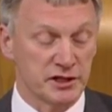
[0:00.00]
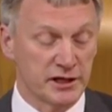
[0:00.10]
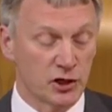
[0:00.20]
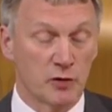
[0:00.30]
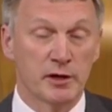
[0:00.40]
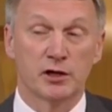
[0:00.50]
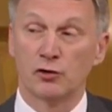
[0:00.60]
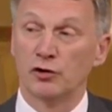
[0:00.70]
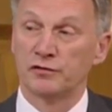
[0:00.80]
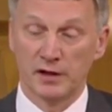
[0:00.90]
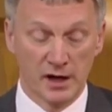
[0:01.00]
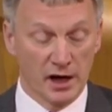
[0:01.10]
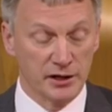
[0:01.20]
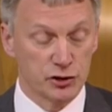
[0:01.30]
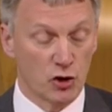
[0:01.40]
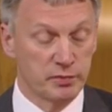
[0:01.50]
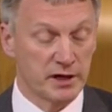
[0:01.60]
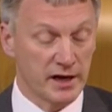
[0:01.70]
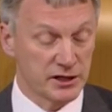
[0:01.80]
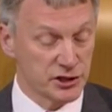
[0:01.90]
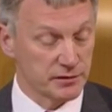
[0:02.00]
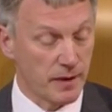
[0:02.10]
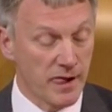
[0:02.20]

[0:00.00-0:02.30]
economic growth and job creation.